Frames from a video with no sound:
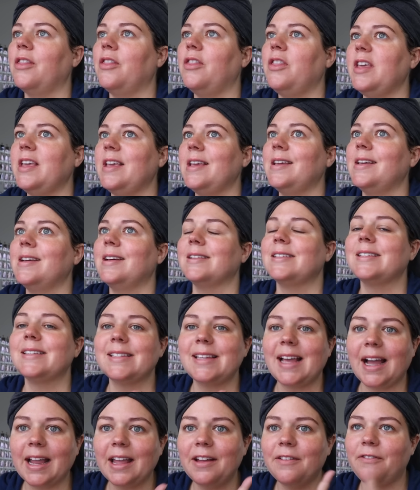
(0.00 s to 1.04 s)
the
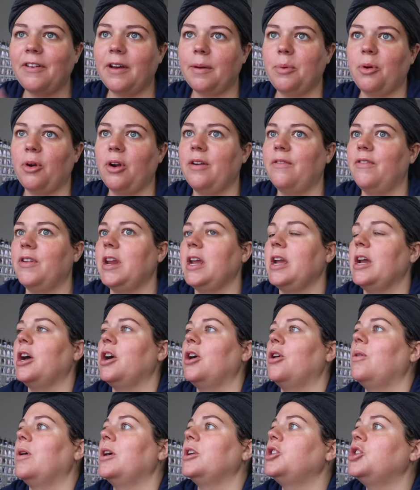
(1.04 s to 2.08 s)
second February
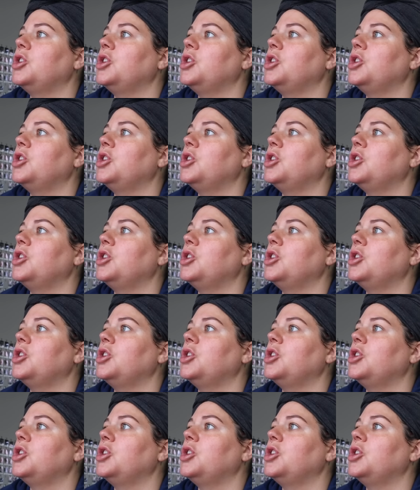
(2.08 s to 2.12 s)
video